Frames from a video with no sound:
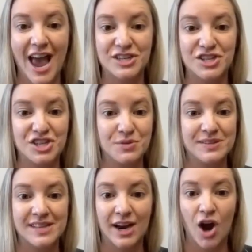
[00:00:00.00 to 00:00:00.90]
And she
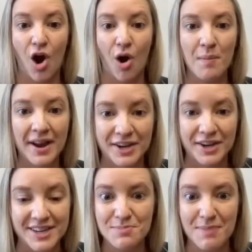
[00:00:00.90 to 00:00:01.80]
was like, "Oh my
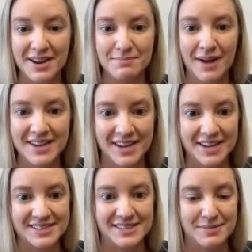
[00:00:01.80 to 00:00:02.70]
goodness, my
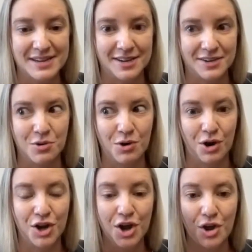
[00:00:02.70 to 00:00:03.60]
kid isn't being
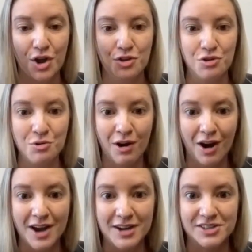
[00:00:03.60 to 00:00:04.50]
ignored. You
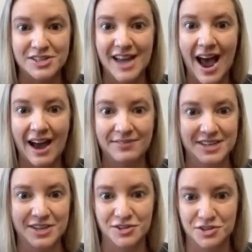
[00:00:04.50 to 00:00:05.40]
are understaffed
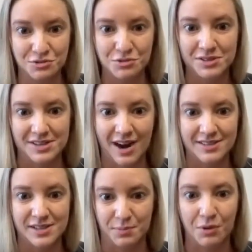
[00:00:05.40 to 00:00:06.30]
and your school is
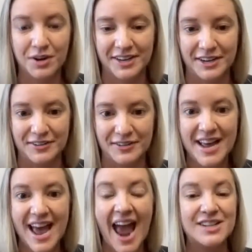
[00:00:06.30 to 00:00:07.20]
not supporting you."
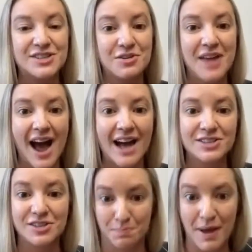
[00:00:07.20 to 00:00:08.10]
And so that
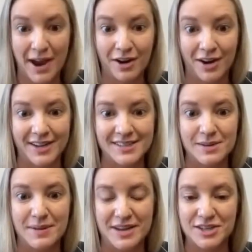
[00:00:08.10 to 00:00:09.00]
parent,
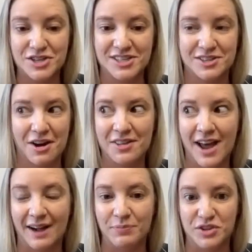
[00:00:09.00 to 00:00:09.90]
because she saw
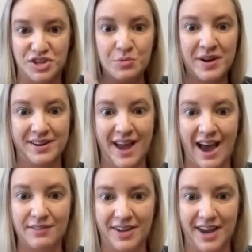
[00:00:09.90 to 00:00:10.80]
that, she went and
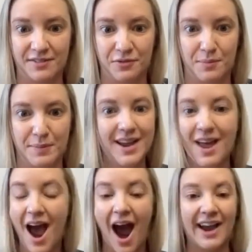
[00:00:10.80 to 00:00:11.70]
advocated for me.
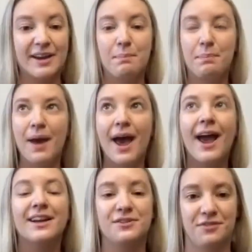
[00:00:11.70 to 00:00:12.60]
I had
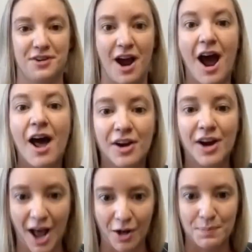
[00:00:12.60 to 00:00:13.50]
begged for
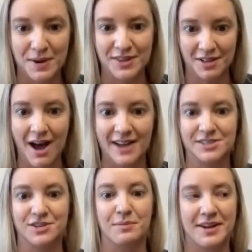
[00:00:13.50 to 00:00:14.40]
other help in the
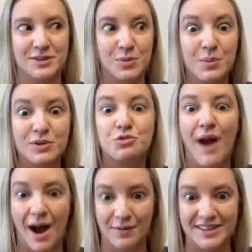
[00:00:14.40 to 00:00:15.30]
classroom because we were
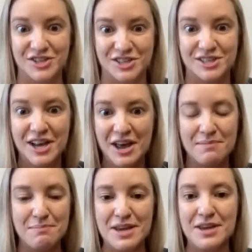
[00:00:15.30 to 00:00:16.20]
drowning, just
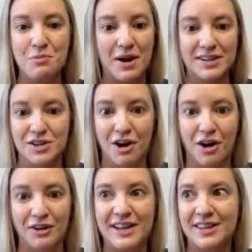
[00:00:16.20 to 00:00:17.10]
me, one
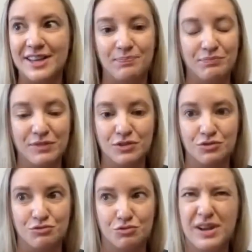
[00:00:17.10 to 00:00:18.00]
adult, and then
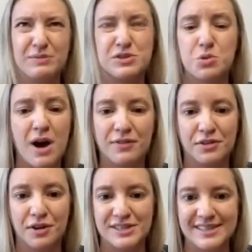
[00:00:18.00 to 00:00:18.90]
it was 12 or
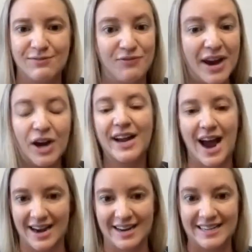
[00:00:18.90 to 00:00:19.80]
13 very
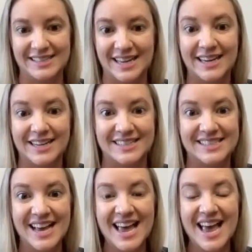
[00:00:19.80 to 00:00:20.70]
high needs kids.